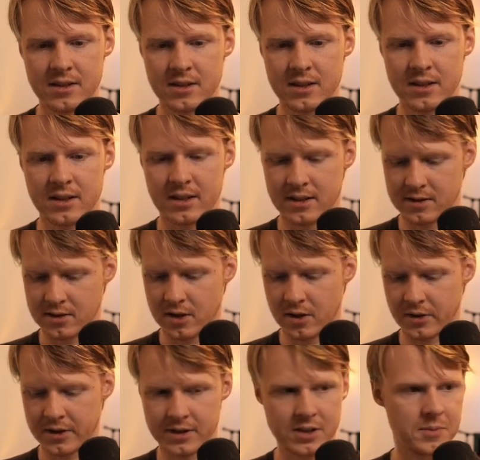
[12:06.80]
is
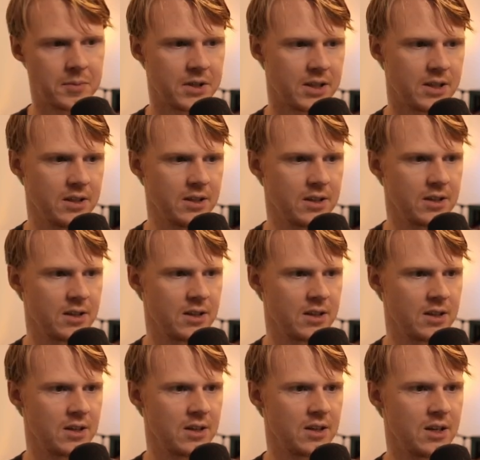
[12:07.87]
going to be
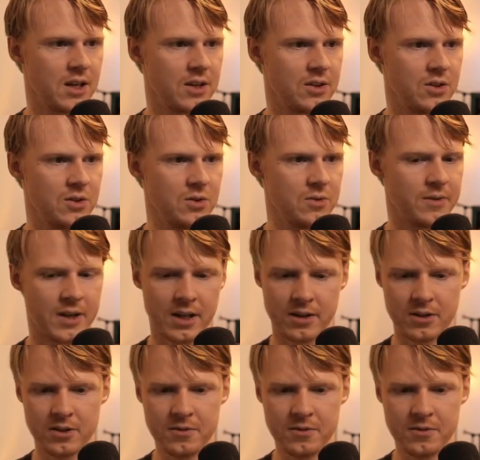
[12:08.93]
a new value,